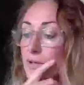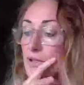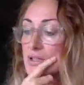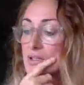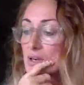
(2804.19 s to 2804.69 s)
And
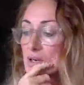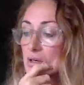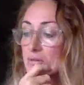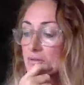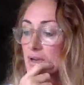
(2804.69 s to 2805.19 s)
you just kind
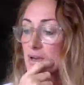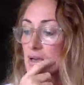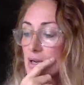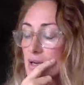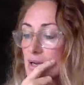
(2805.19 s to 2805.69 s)
of
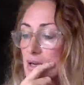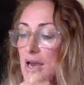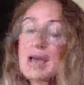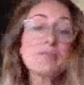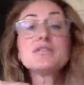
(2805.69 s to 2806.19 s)

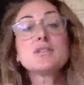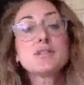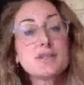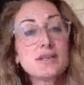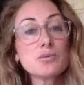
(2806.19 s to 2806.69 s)
have to
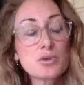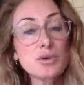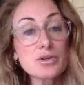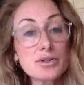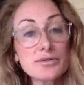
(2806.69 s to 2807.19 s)
sit with
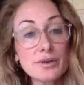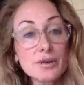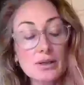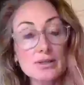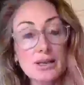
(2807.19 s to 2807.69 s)
those
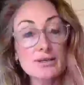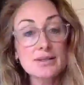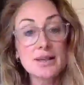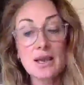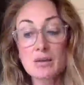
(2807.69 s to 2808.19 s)
feelings as
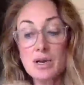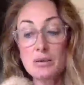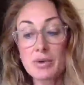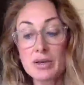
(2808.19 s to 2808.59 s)
they come up